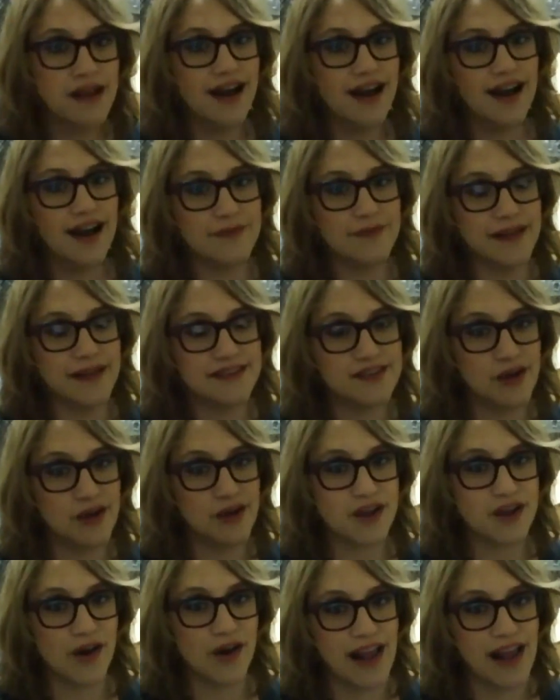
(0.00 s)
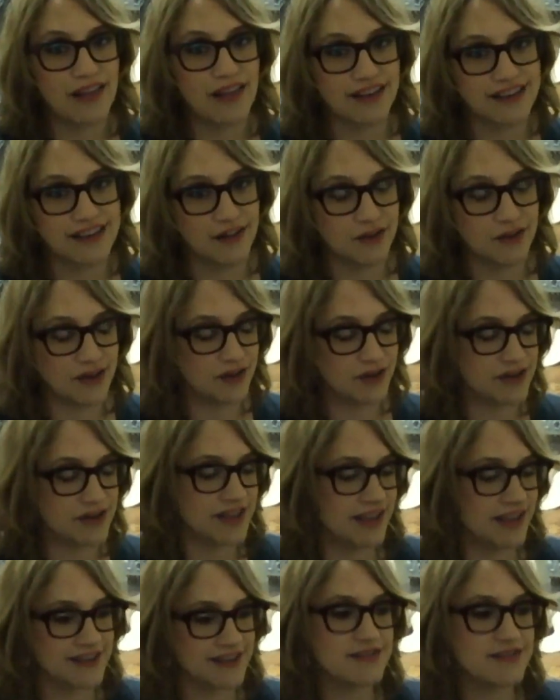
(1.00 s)
And so I'm sorry, Alec Teller, your
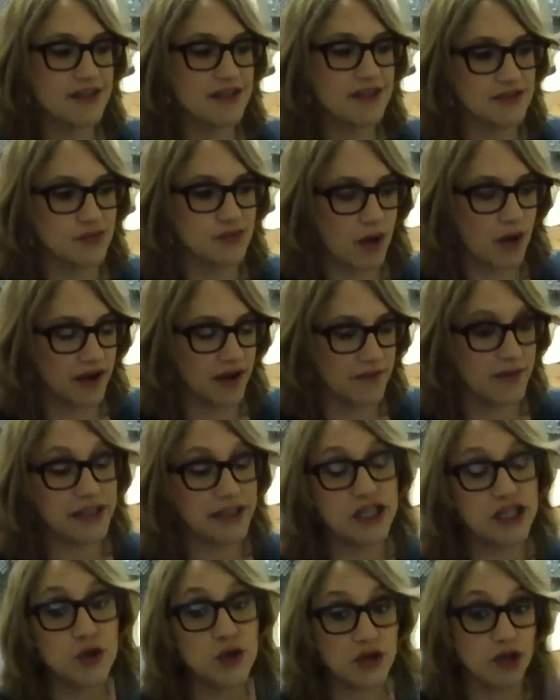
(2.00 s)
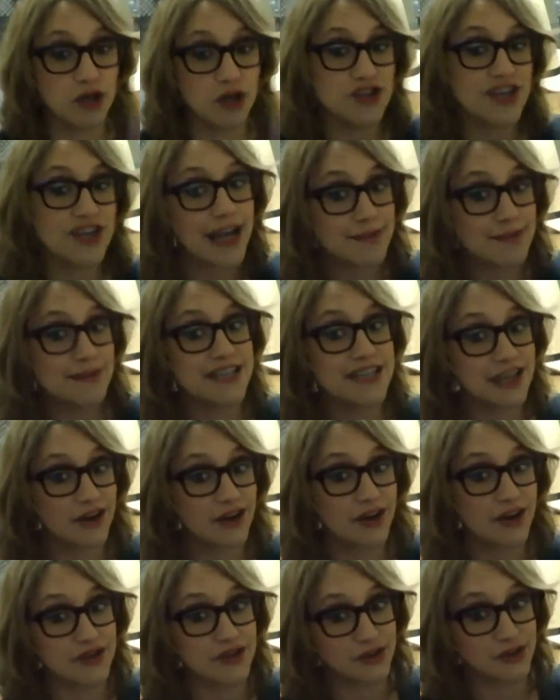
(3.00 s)
dick is one, but your genetic
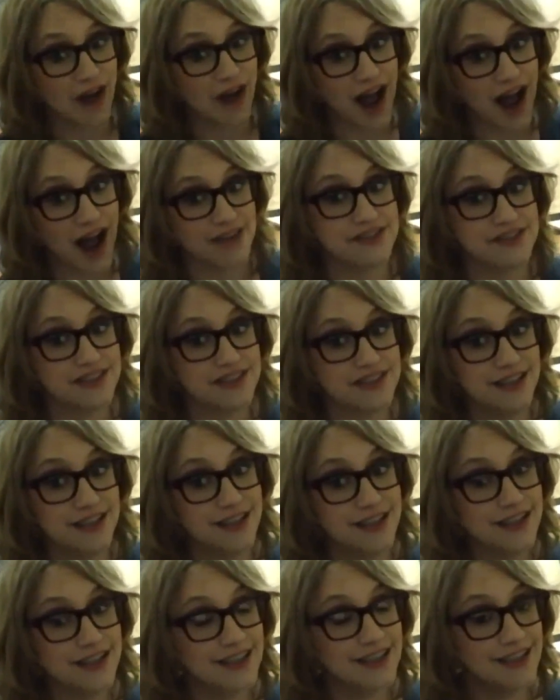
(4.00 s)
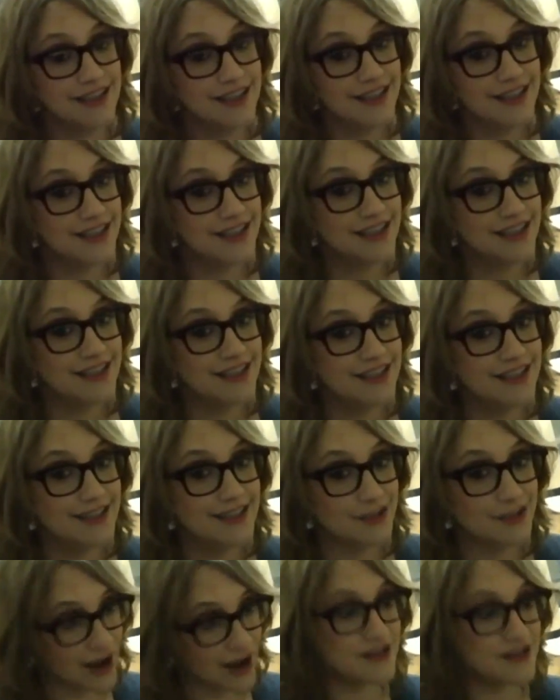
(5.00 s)
material survives,
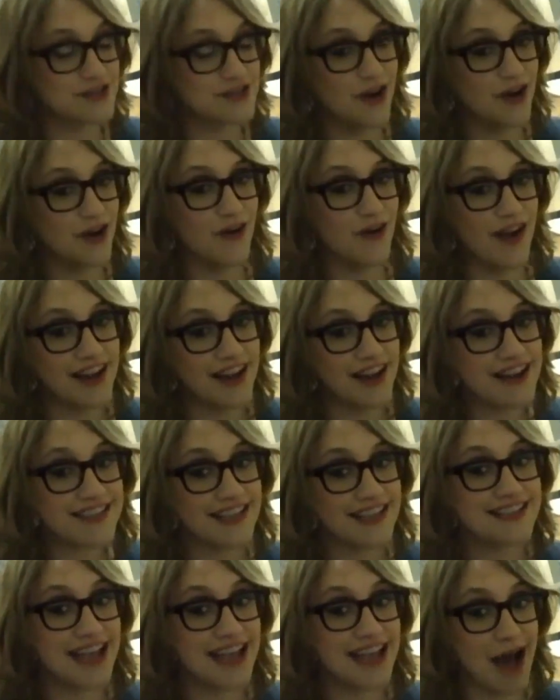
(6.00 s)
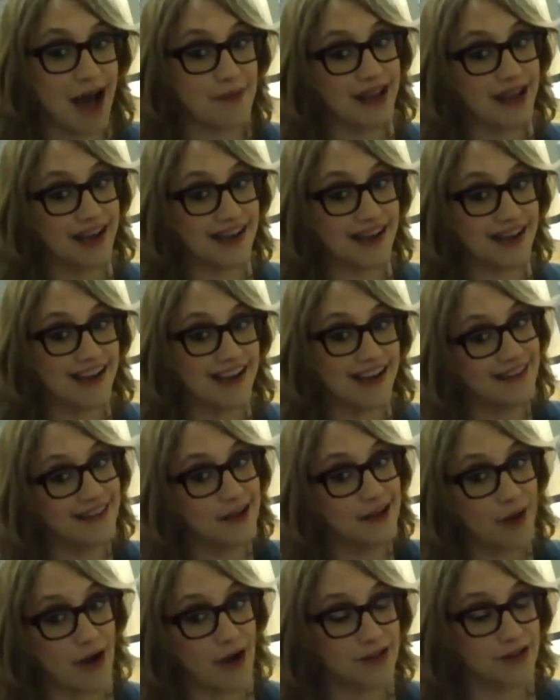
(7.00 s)
right? So I guess that's a happy ending in the
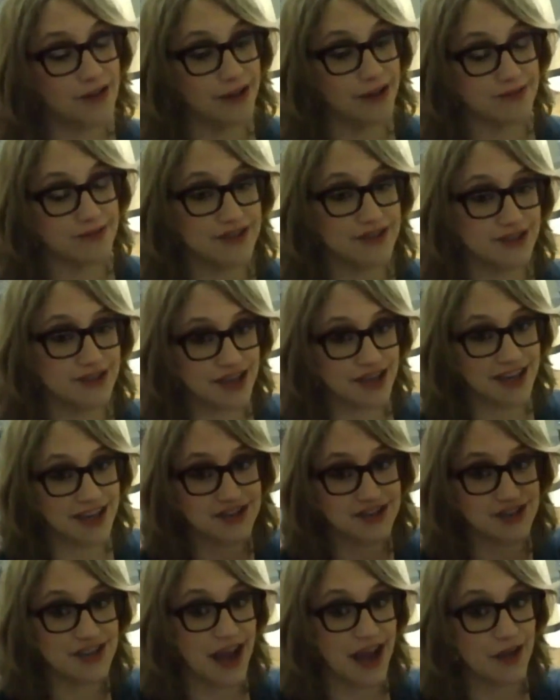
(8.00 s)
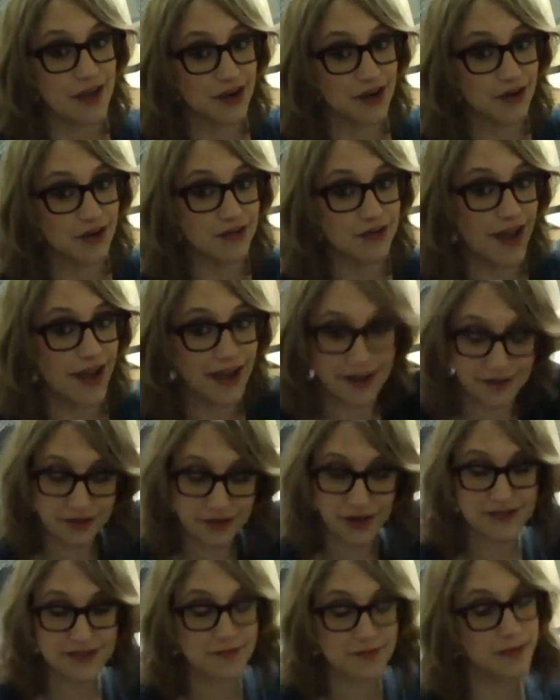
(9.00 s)
apocalypse because your dick is just out there flying
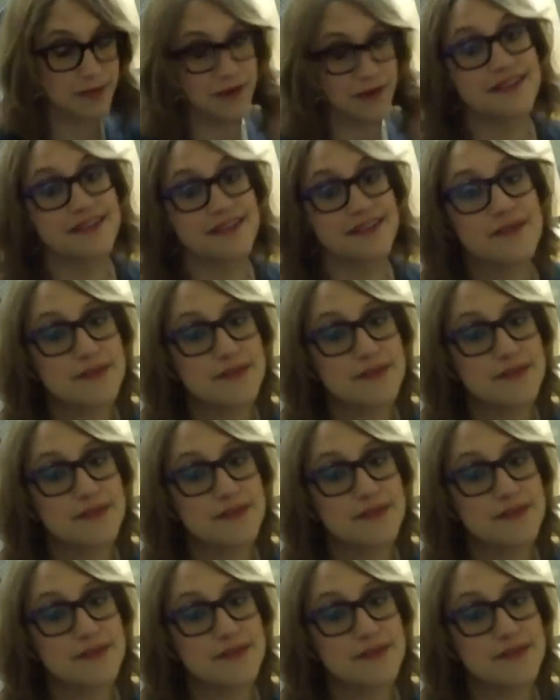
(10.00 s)
free as a bird.